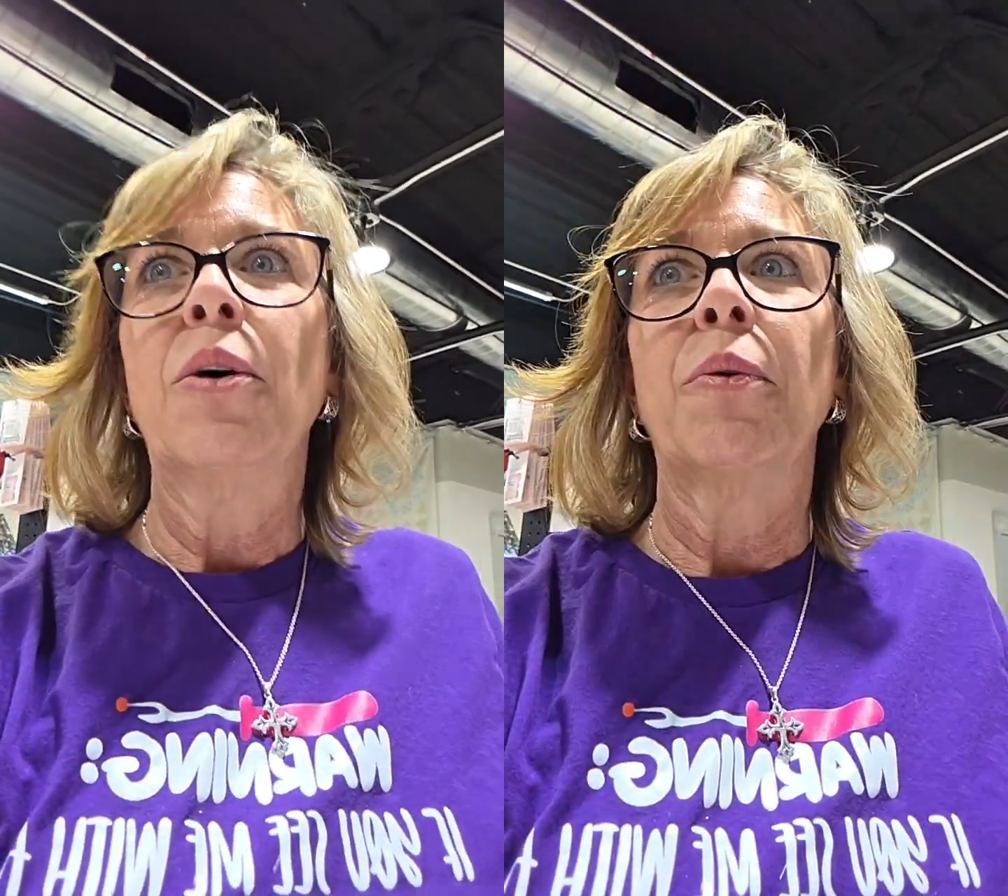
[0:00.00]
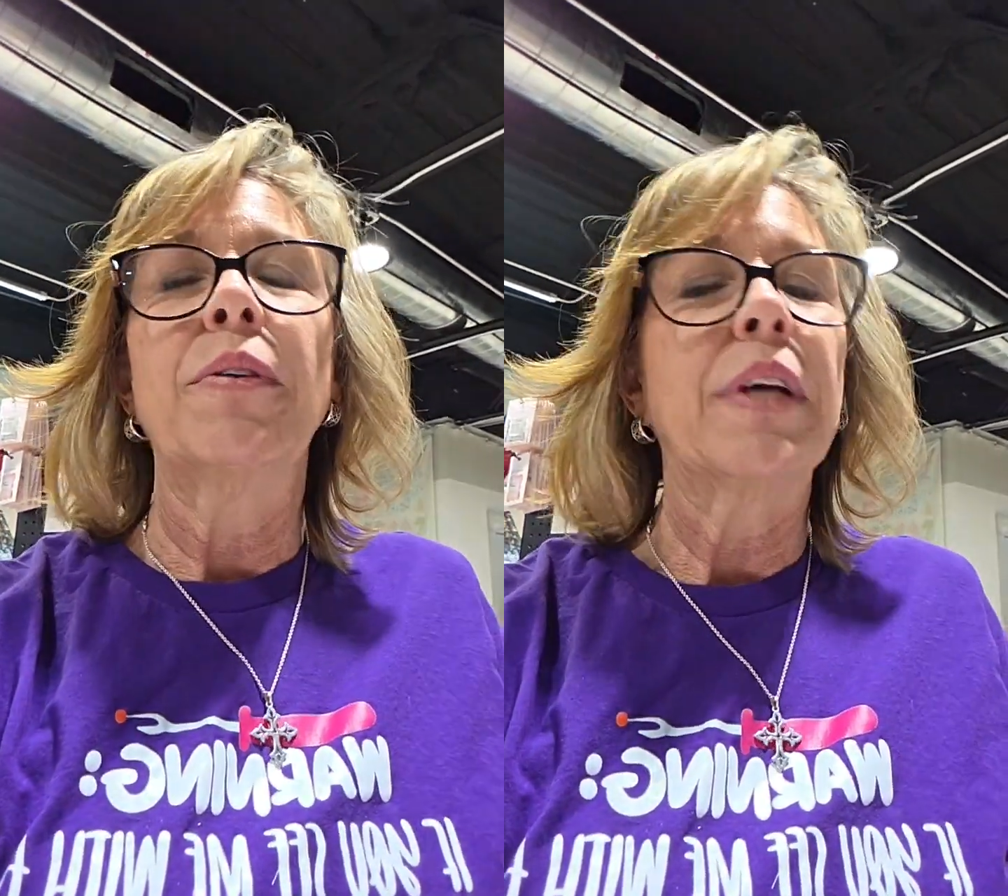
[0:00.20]

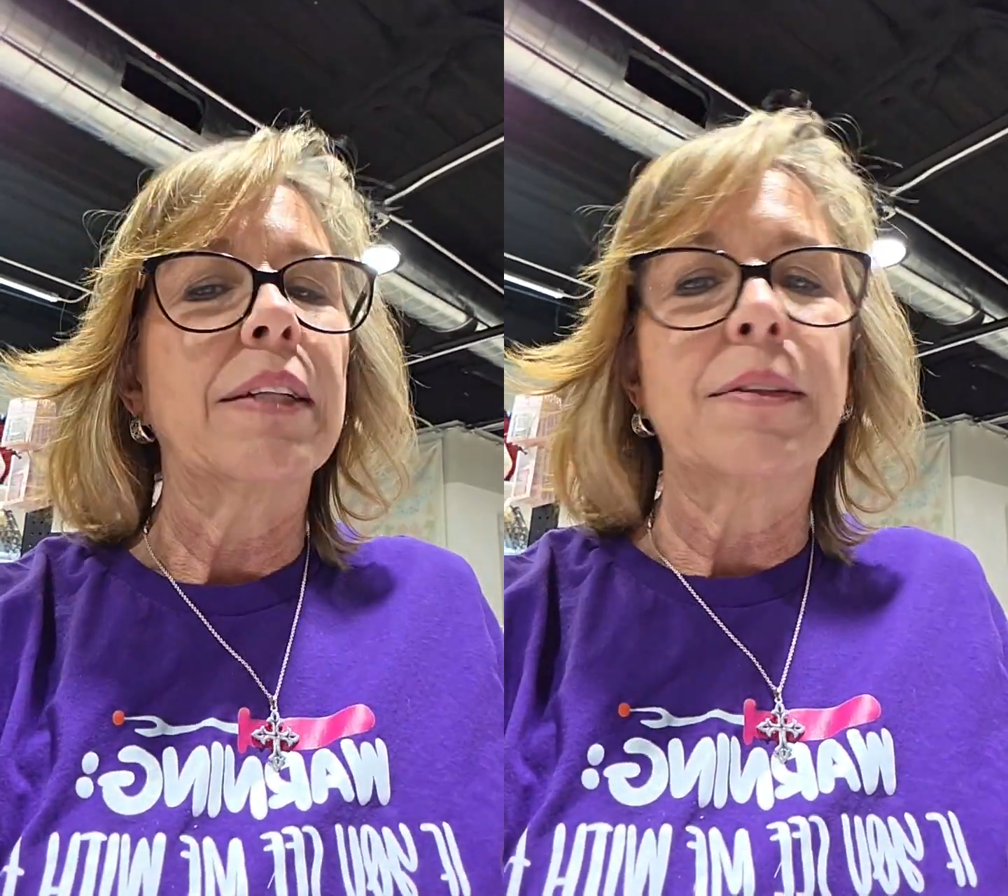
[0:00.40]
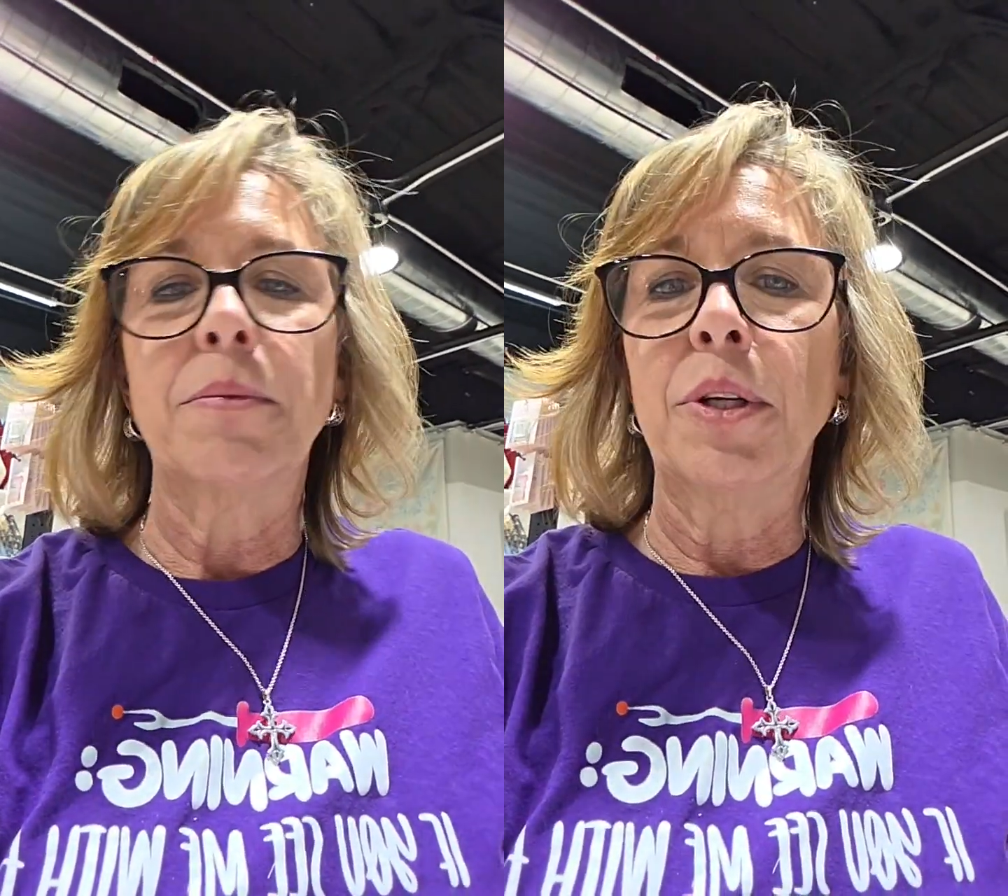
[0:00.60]
We've got
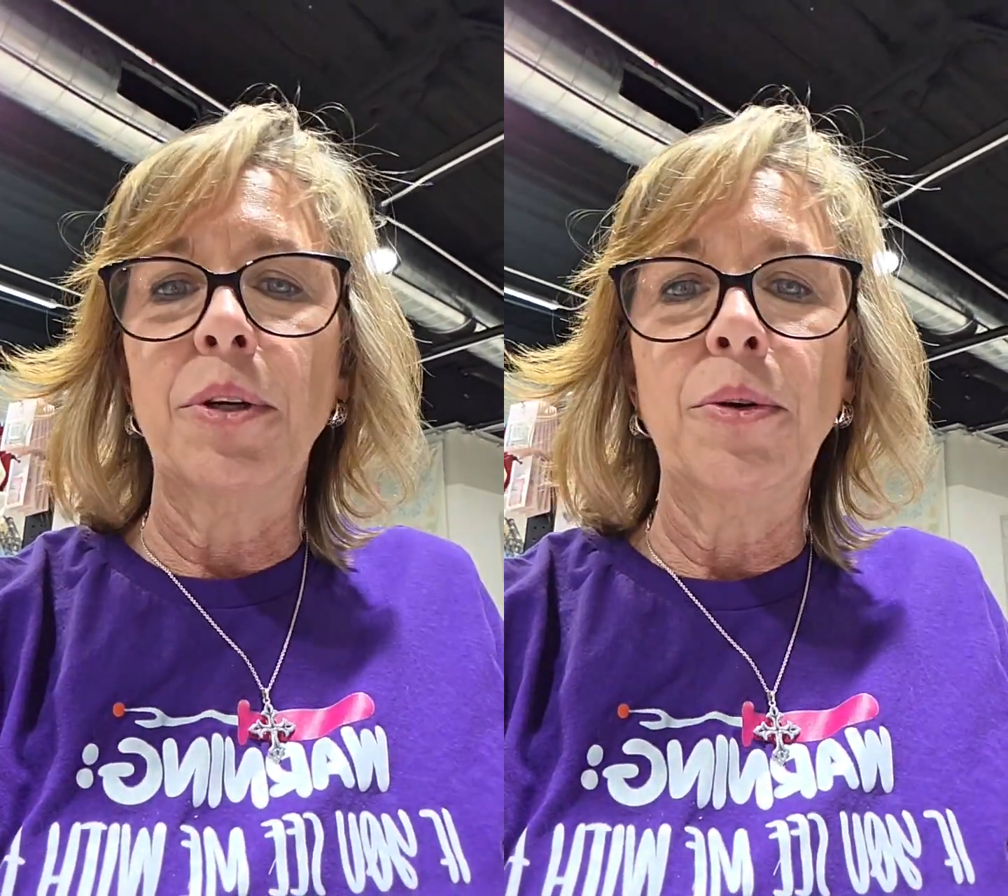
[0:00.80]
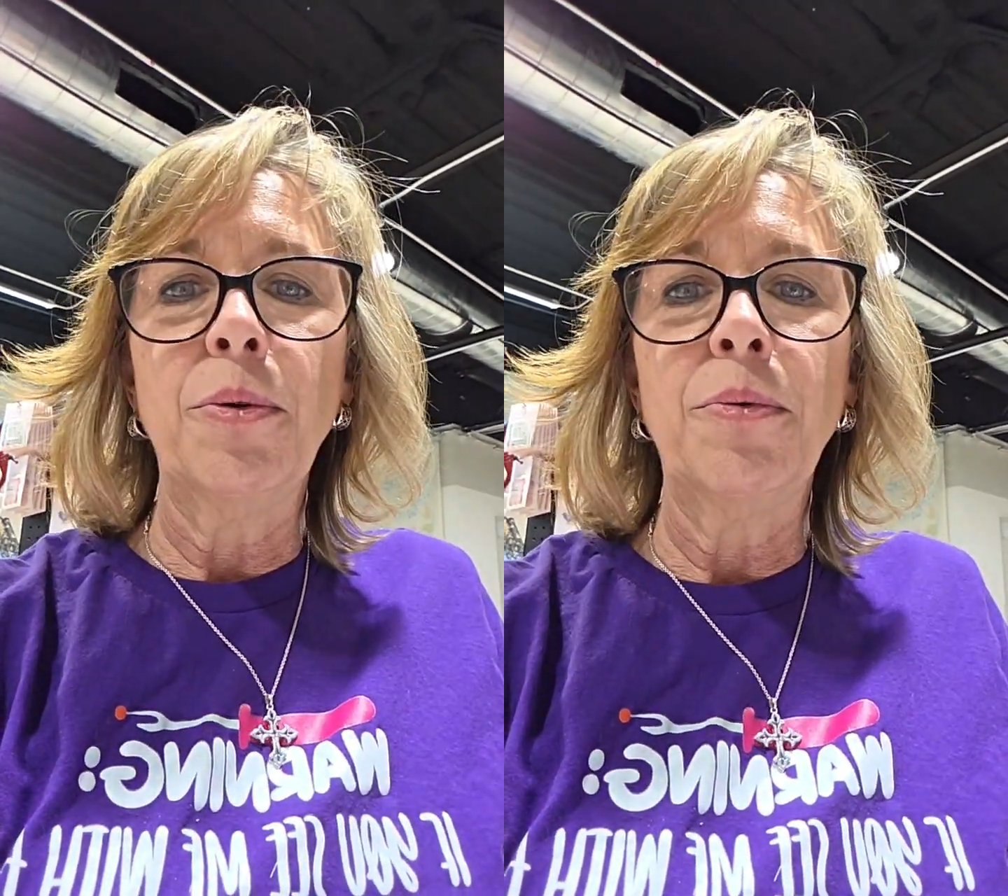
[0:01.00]
some
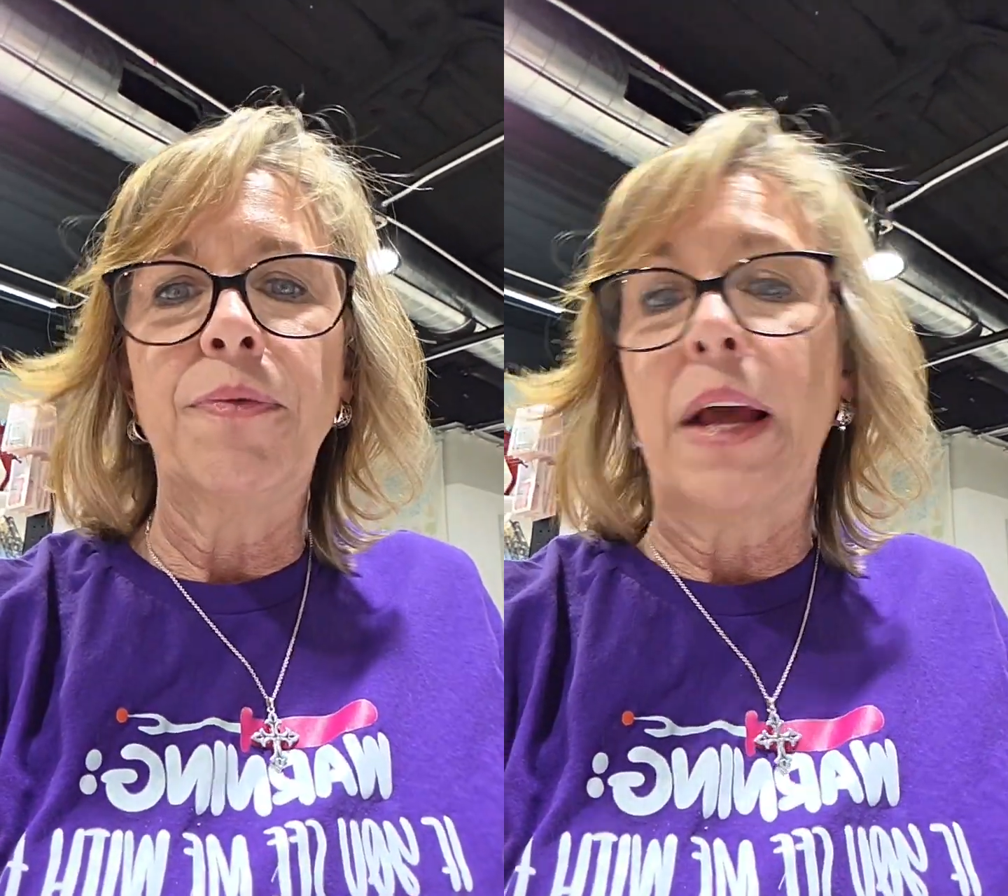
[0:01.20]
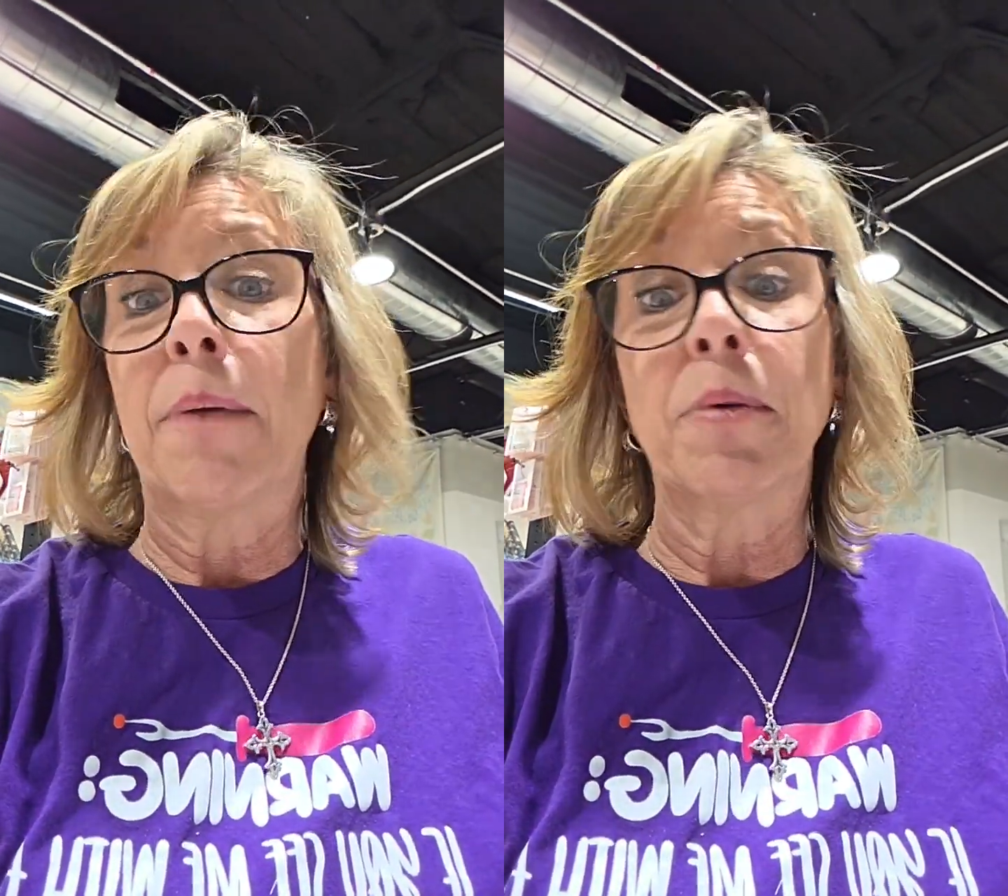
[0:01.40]
new
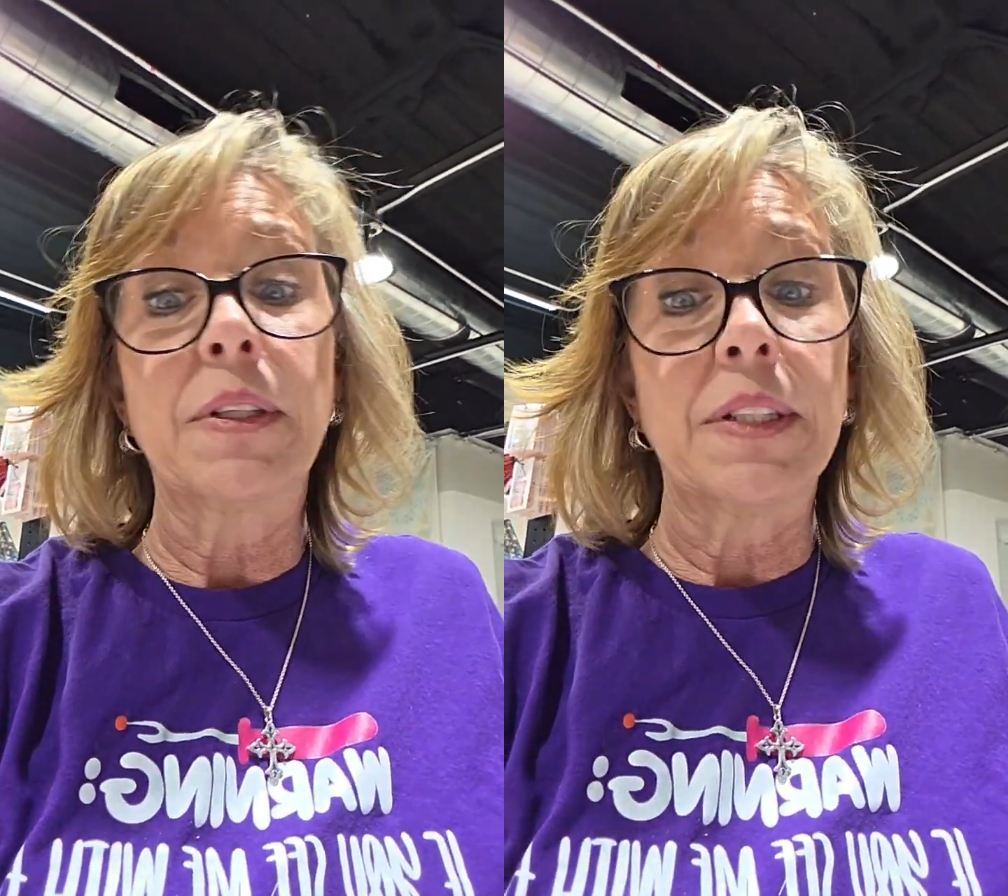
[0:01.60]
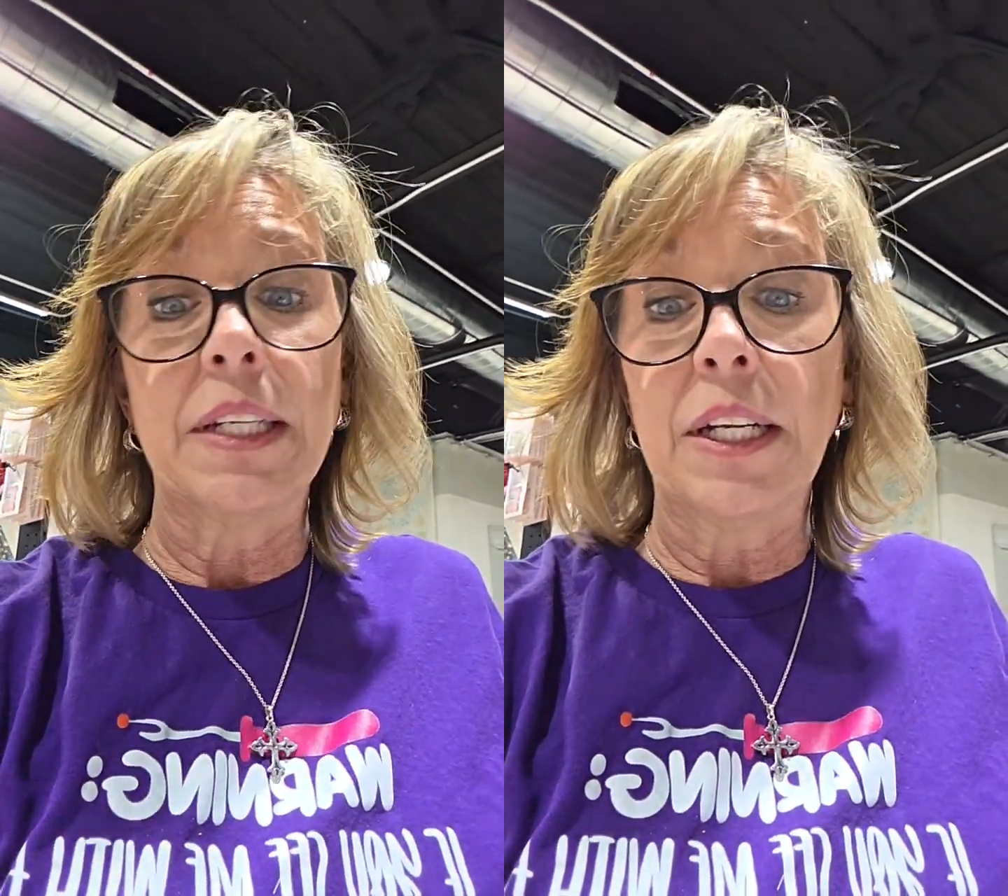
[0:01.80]

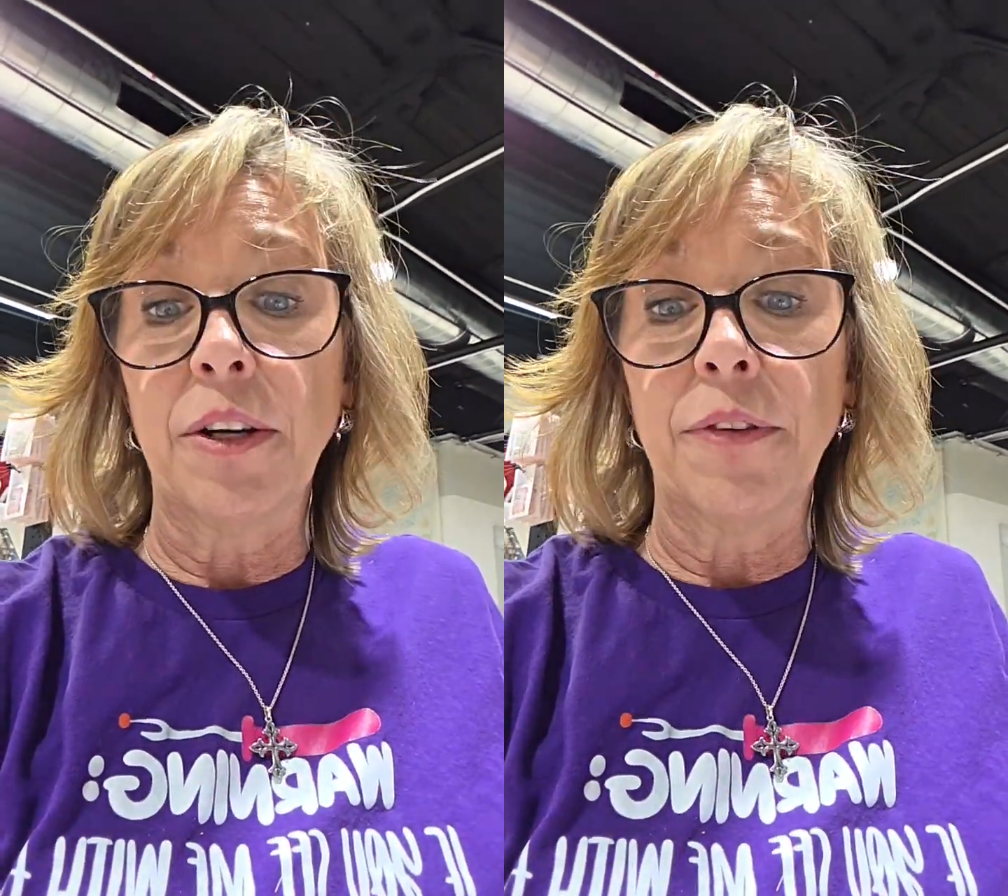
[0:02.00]
fabrics in here.